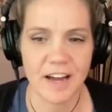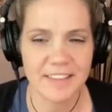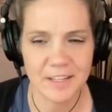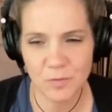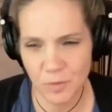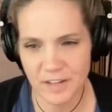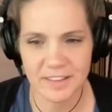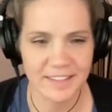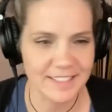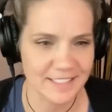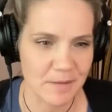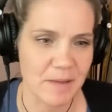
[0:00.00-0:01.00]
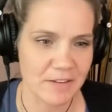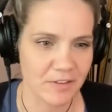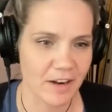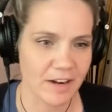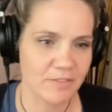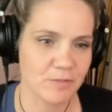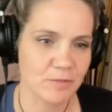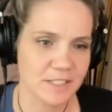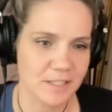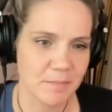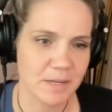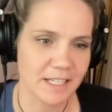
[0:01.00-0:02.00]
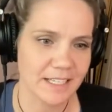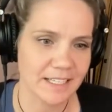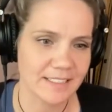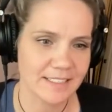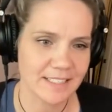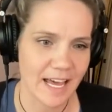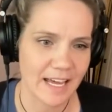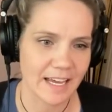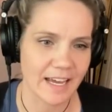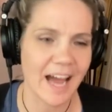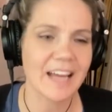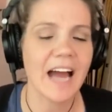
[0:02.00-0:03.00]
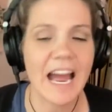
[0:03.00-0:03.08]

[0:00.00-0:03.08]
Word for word: I think one of the things I made fun of was somebody saying, I,